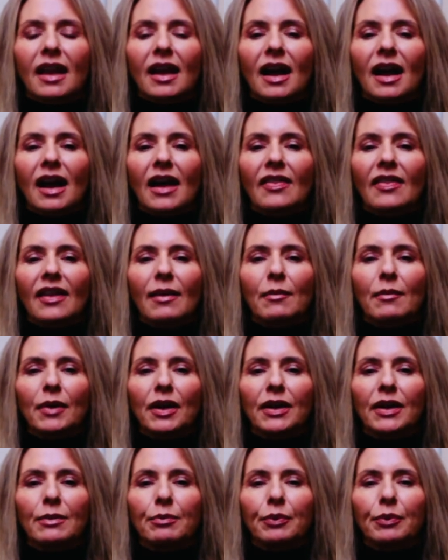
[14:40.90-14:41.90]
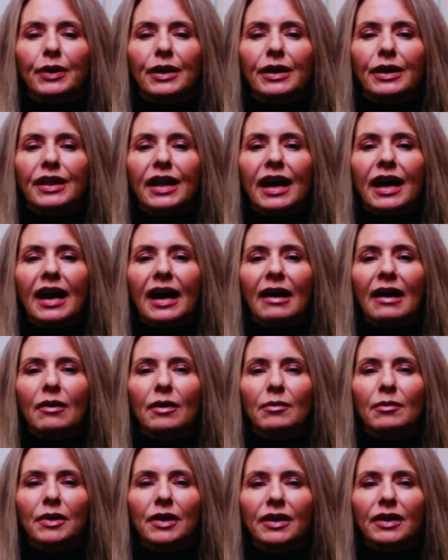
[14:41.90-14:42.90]
And then we're going to breathe out,
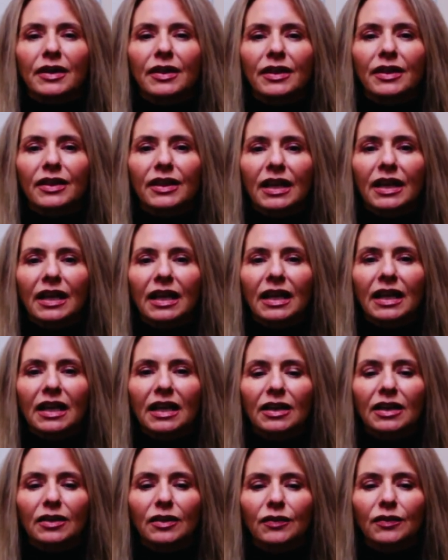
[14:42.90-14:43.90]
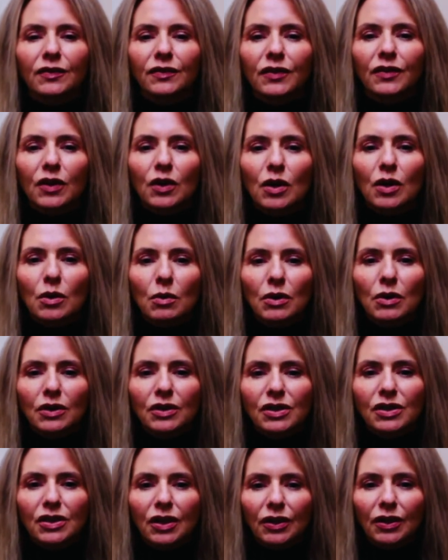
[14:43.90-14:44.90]
and we're going to think
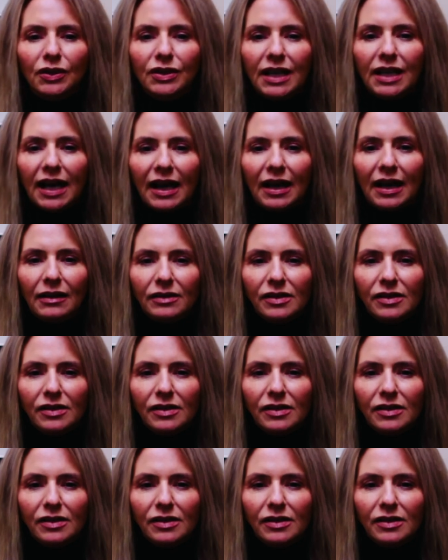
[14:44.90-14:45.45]
forwards, not down.